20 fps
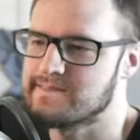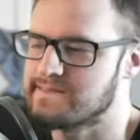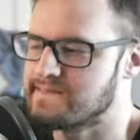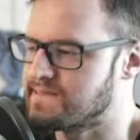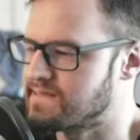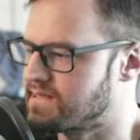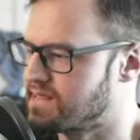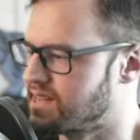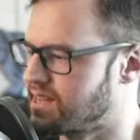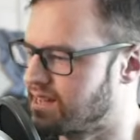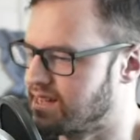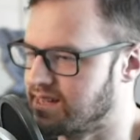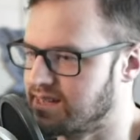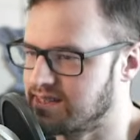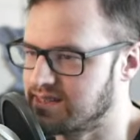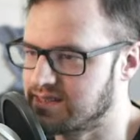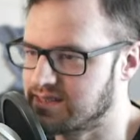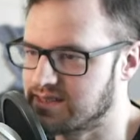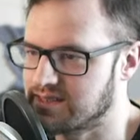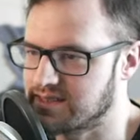
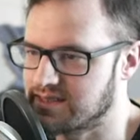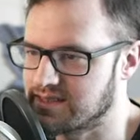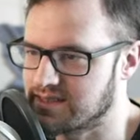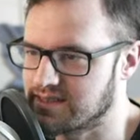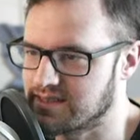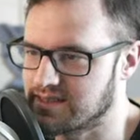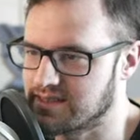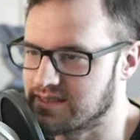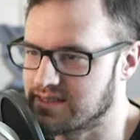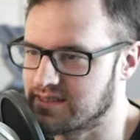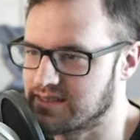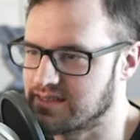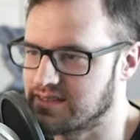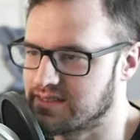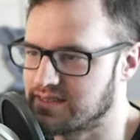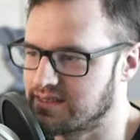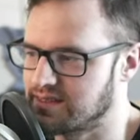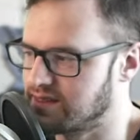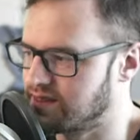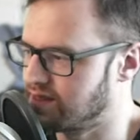And
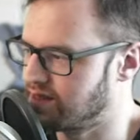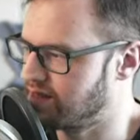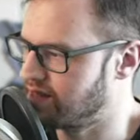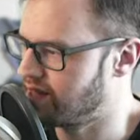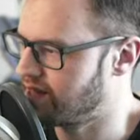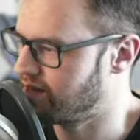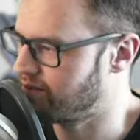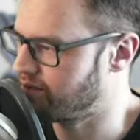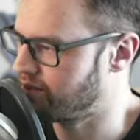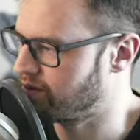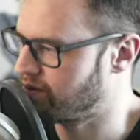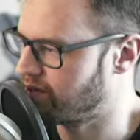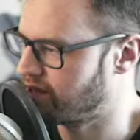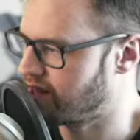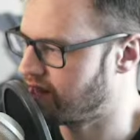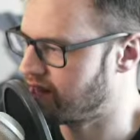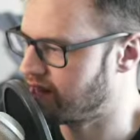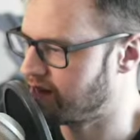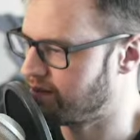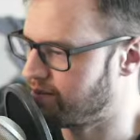then we will
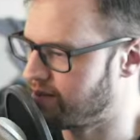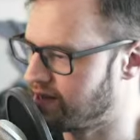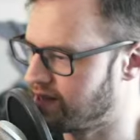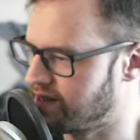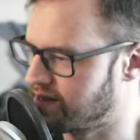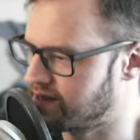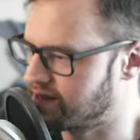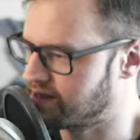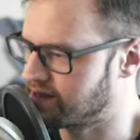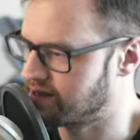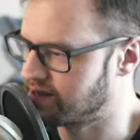animate.